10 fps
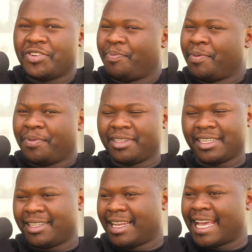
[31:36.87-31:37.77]
know. People
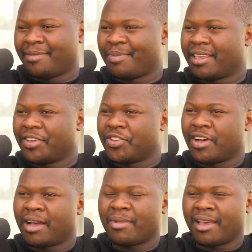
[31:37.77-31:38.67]
just like me. You know,
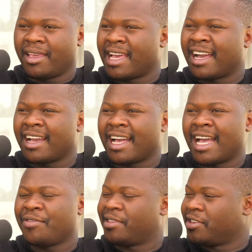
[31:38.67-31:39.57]
I'm a young
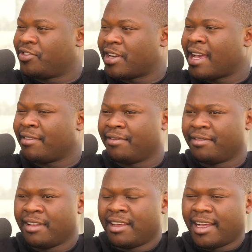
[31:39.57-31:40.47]
guy with a drive.
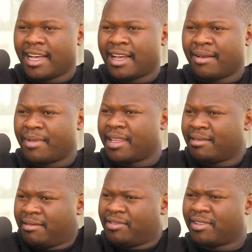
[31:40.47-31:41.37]

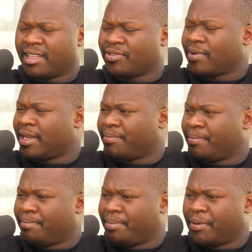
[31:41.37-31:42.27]
And, you know, that's what
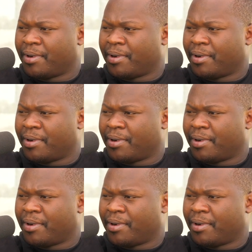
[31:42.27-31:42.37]
people